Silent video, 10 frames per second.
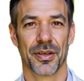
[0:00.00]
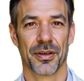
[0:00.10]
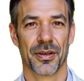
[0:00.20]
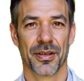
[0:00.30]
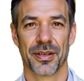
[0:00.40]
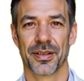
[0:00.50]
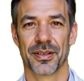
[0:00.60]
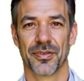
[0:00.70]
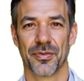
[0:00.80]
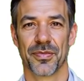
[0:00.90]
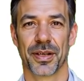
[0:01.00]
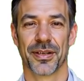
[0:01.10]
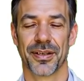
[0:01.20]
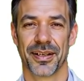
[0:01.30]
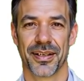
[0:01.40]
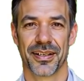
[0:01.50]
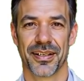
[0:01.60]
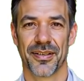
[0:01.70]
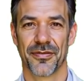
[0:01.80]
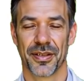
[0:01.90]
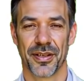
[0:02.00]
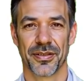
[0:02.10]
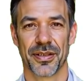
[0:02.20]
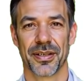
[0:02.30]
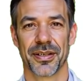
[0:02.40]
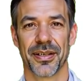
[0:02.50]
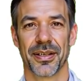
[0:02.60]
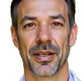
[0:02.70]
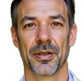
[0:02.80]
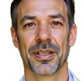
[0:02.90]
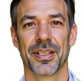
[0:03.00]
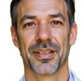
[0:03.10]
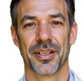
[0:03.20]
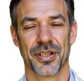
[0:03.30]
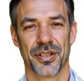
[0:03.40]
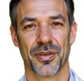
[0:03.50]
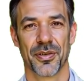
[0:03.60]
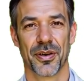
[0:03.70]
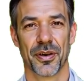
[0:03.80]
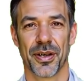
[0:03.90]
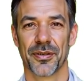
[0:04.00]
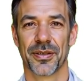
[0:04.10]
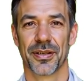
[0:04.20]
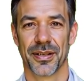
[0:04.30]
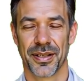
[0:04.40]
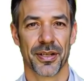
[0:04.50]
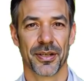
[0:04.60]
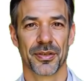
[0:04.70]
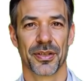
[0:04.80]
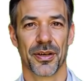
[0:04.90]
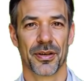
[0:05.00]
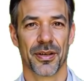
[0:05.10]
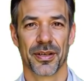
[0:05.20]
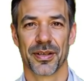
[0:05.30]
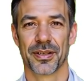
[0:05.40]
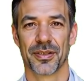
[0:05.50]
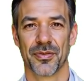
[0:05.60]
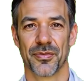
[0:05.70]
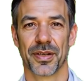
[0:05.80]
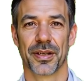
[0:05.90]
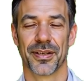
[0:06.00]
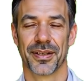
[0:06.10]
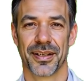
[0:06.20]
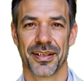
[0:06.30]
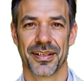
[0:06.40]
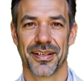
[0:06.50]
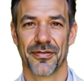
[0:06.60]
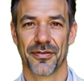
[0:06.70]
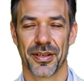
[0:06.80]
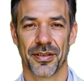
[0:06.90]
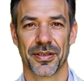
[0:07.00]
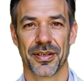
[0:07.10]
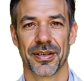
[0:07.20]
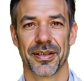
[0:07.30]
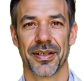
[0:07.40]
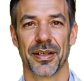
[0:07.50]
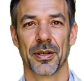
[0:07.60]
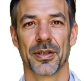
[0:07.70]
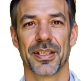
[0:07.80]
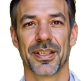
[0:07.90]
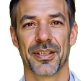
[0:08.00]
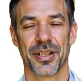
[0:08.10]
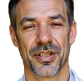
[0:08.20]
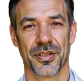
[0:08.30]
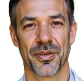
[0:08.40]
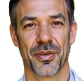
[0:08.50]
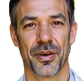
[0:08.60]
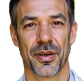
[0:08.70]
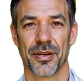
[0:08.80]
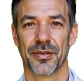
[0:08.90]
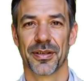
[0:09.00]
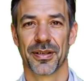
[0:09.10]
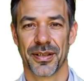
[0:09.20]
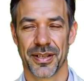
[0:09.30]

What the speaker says: and plum, and yet it works faster to lower your blood pressure than most medications. The best part? Almost no one knows about it.